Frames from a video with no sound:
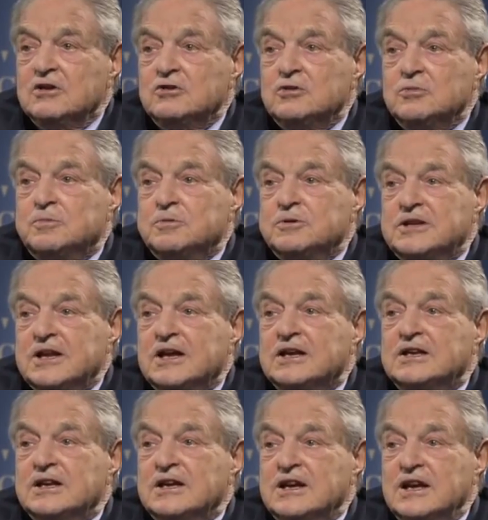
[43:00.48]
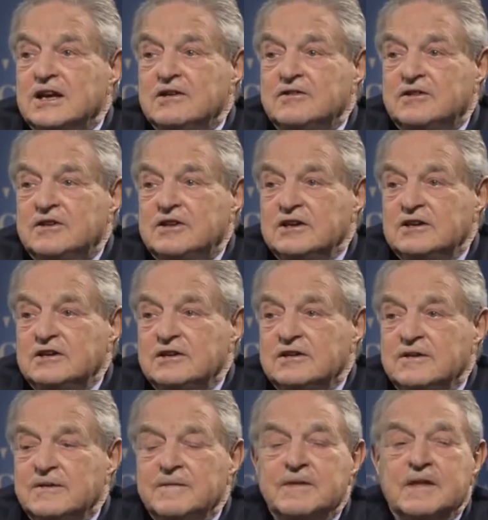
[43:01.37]
To protect against
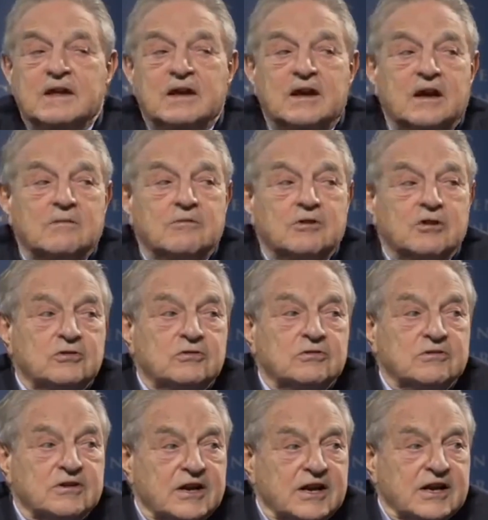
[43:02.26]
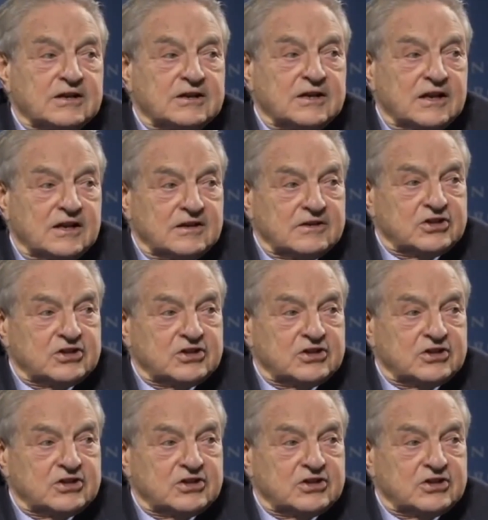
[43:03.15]
it, I want to erect a